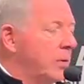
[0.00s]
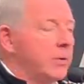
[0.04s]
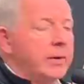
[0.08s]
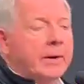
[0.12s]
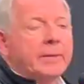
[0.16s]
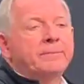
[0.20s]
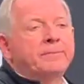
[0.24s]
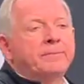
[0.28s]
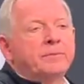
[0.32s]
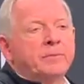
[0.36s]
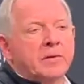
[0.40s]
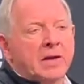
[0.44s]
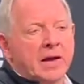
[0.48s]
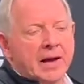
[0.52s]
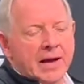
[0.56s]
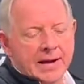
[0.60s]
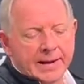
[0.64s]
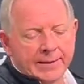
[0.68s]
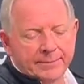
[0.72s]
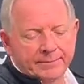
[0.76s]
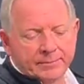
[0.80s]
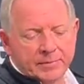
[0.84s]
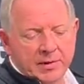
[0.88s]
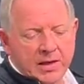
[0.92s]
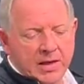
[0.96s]
Okay.
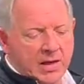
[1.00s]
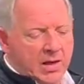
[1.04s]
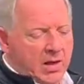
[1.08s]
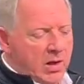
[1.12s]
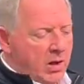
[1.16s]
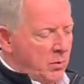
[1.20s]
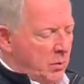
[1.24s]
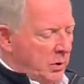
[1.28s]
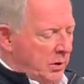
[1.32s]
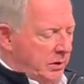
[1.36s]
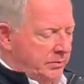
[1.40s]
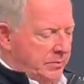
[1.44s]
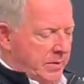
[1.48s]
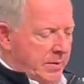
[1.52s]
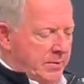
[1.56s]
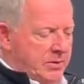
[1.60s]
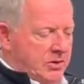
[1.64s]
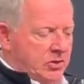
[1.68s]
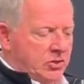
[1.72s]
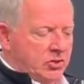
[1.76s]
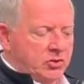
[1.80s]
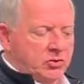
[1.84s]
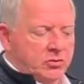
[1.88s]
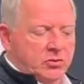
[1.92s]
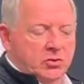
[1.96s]
Well, let me
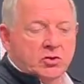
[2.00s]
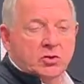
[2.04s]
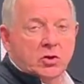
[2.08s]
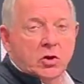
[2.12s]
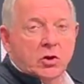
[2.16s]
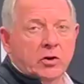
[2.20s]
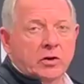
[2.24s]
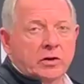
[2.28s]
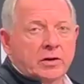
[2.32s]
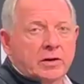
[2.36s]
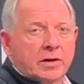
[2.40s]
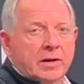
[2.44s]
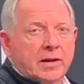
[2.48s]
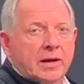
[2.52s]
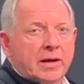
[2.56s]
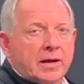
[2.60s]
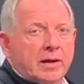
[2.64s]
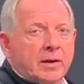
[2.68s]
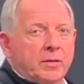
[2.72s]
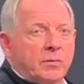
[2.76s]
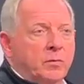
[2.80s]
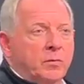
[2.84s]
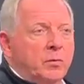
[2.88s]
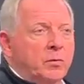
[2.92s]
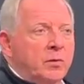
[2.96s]
just start
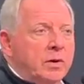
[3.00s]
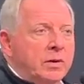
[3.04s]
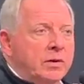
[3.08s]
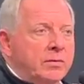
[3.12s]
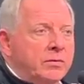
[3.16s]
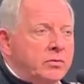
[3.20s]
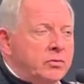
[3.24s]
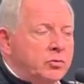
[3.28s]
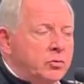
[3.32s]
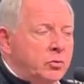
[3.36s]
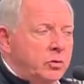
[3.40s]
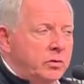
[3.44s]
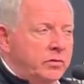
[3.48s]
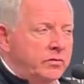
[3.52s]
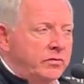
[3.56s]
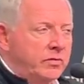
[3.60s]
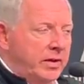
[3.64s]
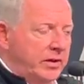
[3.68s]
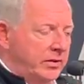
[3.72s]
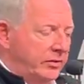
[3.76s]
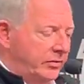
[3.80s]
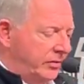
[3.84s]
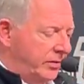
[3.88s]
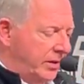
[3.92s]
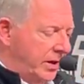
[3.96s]
sort of
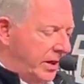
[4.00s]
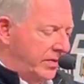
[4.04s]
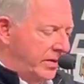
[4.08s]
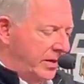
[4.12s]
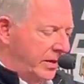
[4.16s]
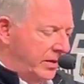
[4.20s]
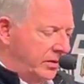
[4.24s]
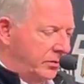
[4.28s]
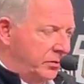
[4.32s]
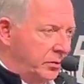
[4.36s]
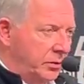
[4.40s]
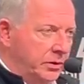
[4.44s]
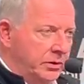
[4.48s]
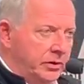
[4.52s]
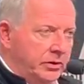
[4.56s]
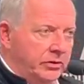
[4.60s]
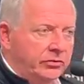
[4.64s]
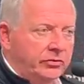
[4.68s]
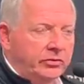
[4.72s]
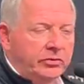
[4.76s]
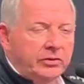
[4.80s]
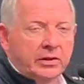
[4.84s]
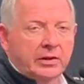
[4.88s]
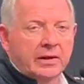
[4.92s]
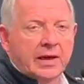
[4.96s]
as I think the
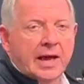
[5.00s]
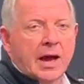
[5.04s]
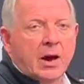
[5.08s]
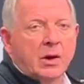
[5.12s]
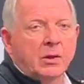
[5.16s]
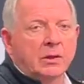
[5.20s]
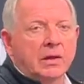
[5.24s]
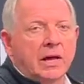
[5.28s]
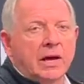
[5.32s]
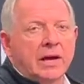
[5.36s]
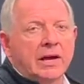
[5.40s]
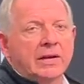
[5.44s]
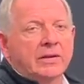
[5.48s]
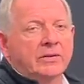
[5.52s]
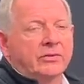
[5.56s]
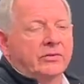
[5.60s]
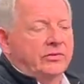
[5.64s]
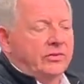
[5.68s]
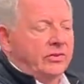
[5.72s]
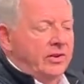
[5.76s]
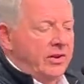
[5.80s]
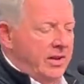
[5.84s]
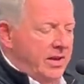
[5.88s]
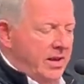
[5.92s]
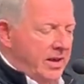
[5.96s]
release
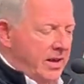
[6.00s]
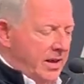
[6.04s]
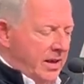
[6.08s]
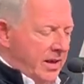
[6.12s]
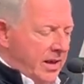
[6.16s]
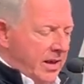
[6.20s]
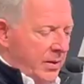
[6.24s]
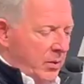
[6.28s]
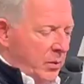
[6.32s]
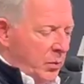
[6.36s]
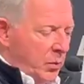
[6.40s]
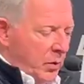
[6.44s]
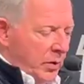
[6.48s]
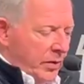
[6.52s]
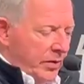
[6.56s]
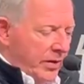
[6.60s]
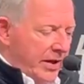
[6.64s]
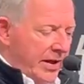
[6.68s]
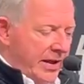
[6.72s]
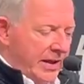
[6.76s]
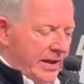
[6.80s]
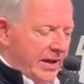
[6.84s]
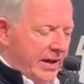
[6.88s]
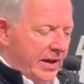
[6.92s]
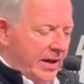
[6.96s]
outlines with
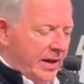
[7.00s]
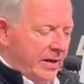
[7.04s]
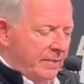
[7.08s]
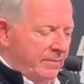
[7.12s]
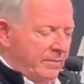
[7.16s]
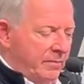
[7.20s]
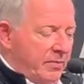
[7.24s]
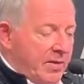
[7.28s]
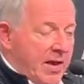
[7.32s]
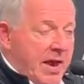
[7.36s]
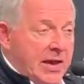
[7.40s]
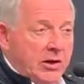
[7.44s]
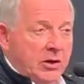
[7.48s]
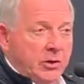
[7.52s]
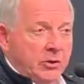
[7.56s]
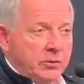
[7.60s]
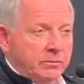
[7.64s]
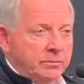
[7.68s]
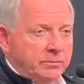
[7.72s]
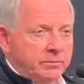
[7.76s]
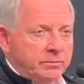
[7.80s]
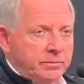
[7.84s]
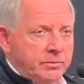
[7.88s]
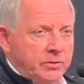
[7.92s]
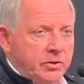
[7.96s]
a thank you
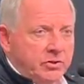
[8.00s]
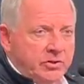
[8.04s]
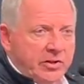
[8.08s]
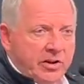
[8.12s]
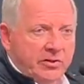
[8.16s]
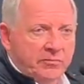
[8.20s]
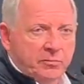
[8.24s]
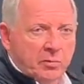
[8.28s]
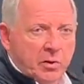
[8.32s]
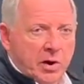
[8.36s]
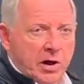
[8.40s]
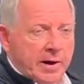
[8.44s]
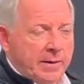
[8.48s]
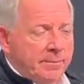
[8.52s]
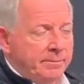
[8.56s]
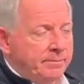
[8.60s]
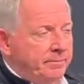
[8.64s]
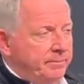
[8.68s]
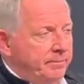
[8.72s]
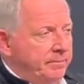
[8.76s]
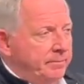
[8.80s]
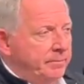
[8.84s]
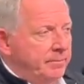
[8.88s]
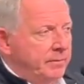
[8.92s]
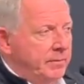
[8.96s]
to Jeff Brohm,
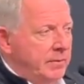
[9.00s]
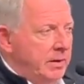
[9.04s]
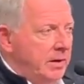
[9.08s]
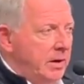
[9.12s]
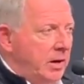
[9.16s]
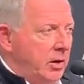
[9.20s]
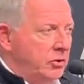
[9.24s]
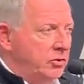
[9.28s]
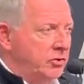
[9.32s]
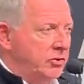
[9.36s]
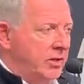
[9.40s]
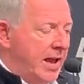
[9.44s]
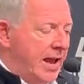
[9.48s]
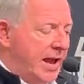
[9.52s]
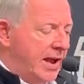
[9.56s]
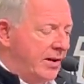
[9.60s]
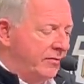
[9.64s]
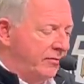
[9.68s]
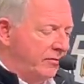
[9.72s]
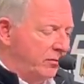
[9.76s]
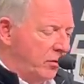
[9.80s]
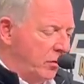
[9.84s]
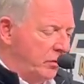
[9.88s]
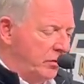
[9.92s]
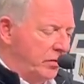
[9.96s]
our
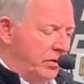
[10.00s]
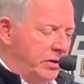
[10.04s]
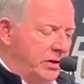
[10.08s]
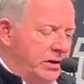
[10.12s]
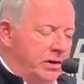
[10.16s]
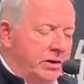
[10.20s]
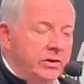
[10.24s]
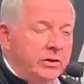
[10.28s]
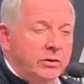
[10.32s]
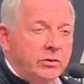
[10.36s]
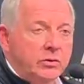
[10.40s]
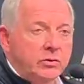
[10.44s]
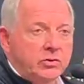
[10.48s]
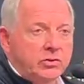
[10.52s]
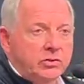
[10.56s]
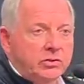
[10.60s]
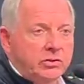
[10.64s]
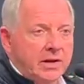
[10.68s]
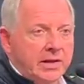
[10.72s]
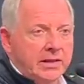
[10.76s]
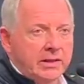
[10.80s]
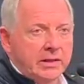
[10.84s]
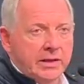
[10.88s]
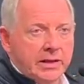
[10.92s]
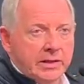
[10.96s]
staff over the years,
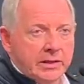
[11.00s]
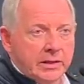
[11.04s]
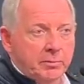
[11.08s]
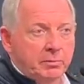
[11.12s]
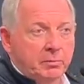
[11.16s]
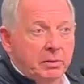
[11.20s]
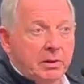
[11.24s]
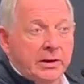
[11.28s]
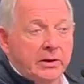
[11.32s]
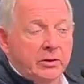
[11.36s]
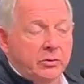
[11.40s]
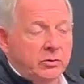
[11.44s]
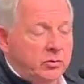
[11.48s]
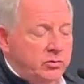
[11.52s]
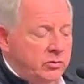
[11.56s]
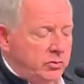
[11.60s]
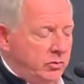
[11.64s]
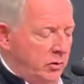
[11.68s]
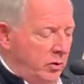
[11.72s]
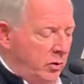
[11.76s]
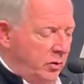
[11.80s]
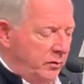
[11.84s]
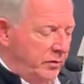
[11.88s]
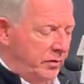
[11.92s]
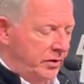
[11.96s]
and the players
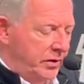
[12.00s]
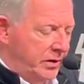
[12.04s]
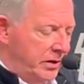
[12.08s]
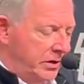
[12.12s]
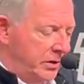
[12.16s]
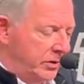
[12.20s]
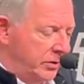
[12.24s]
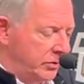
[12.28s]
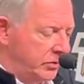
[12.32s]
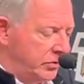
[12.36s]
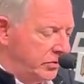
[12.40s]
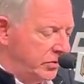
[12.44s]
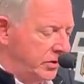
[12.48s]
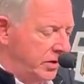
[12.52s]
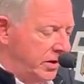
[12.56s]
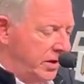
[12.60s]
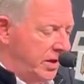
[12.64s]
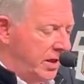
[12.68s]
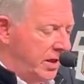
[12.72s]
over the years.